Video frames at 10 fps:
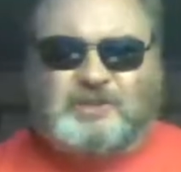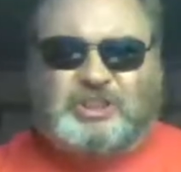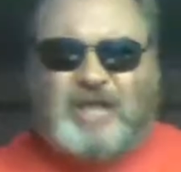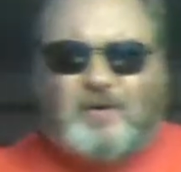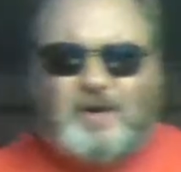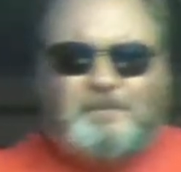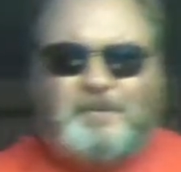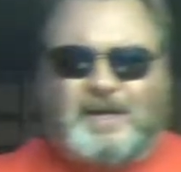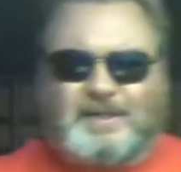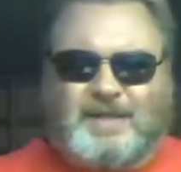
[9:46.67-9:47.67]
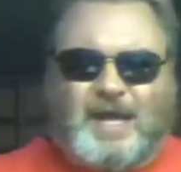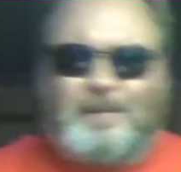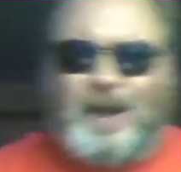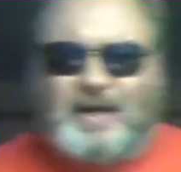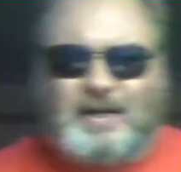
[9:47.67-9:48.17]
cherry-picked them
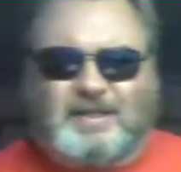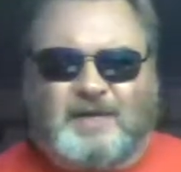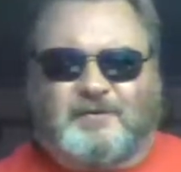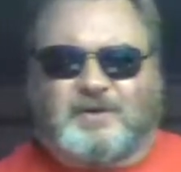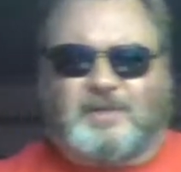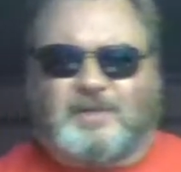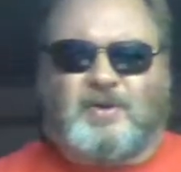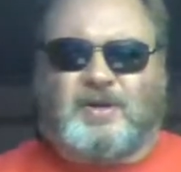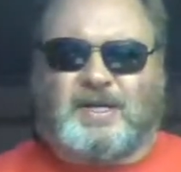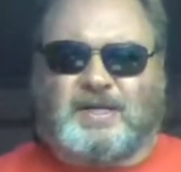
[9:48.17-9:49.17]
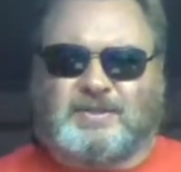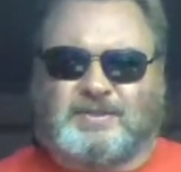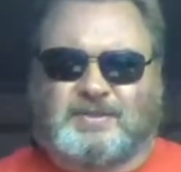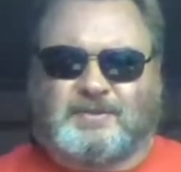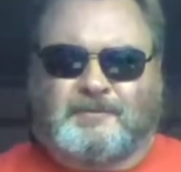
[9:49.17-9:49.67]
out of different
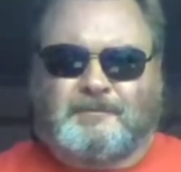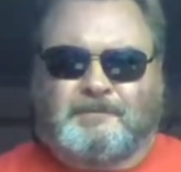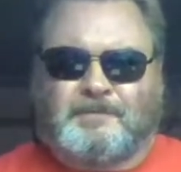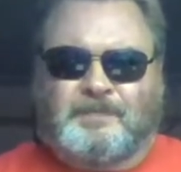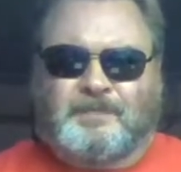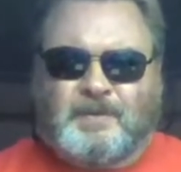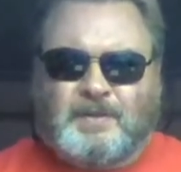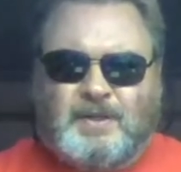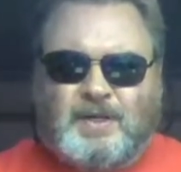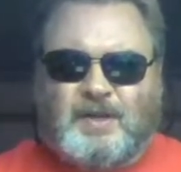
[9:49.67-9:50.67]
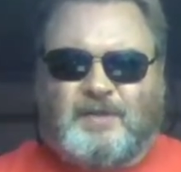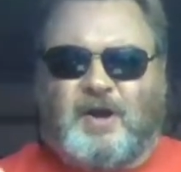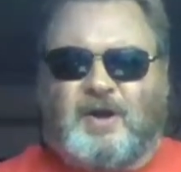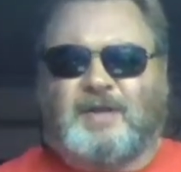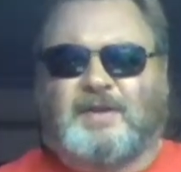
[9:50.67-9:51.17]
communities.
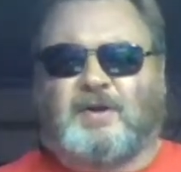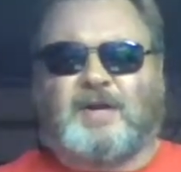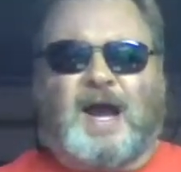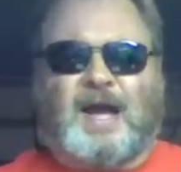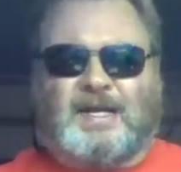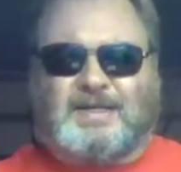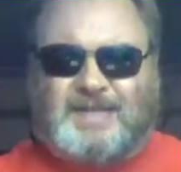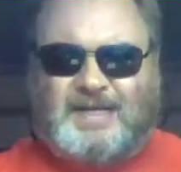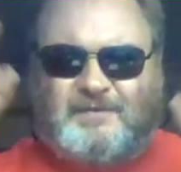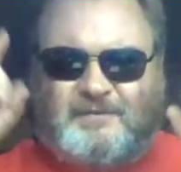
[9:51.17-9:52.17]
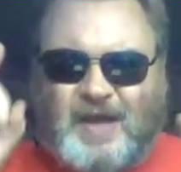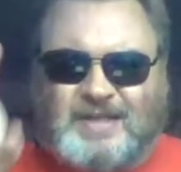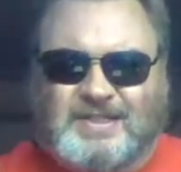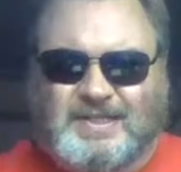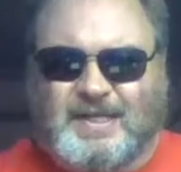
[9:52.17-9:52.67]
They're not as
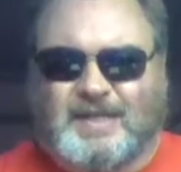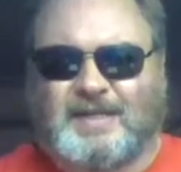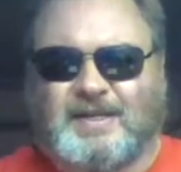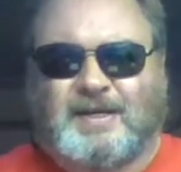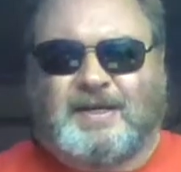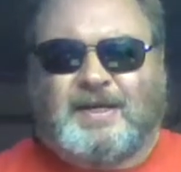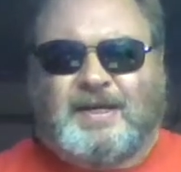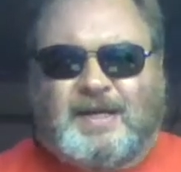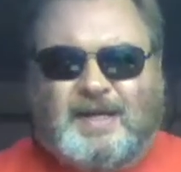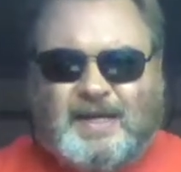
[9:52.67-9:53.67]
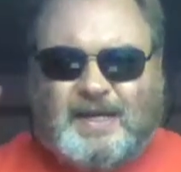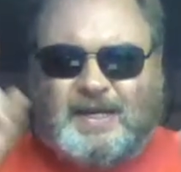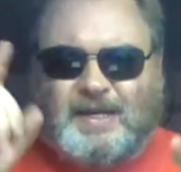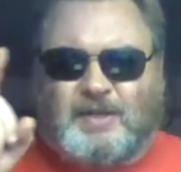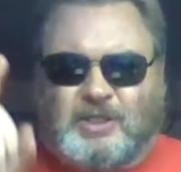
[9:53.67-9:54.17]
invested
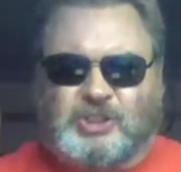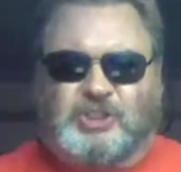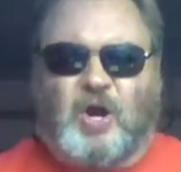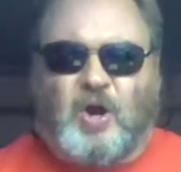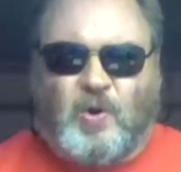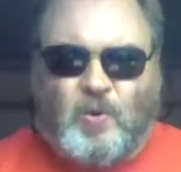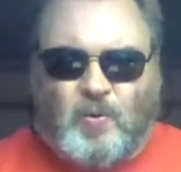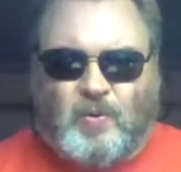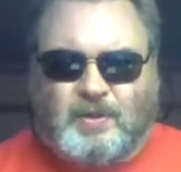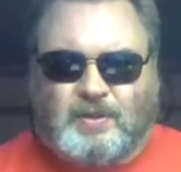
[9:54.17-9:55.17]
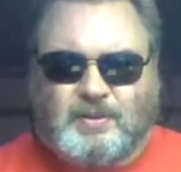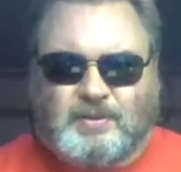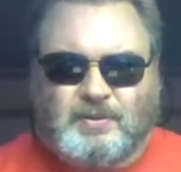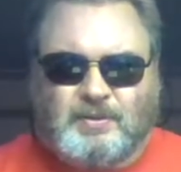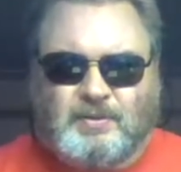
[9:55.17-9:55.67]
in the show
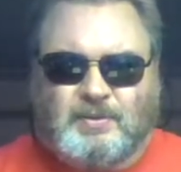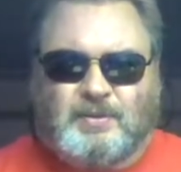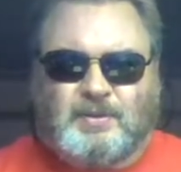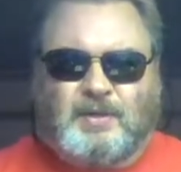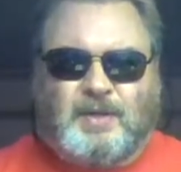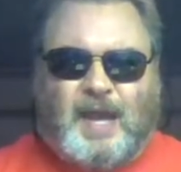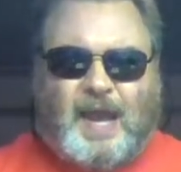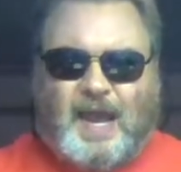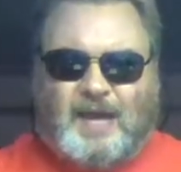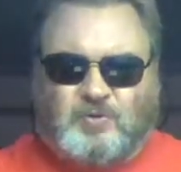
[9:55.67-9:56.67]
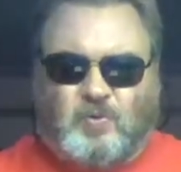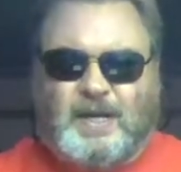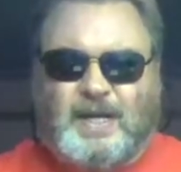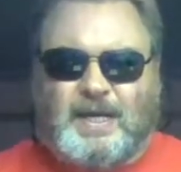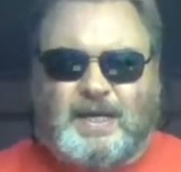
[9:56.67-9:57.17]
as
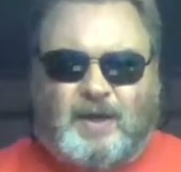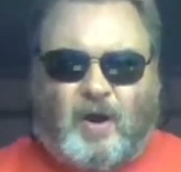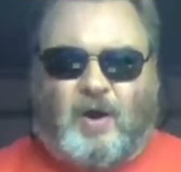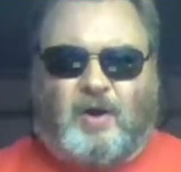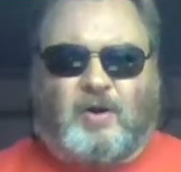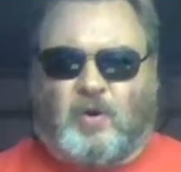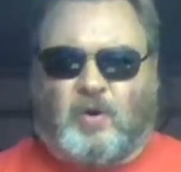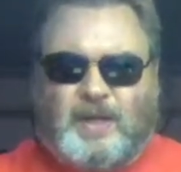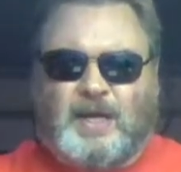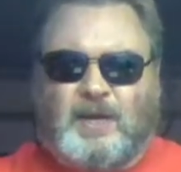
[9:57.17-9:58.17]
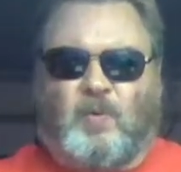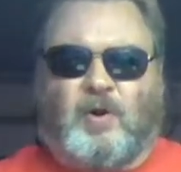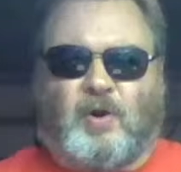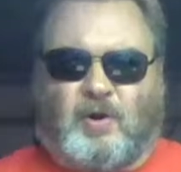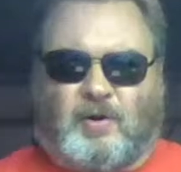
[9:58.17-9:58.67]
we are or we
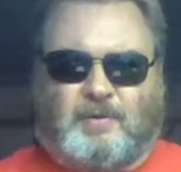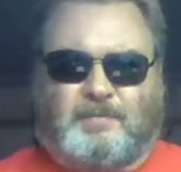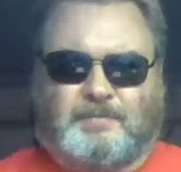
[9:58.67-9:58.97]
were.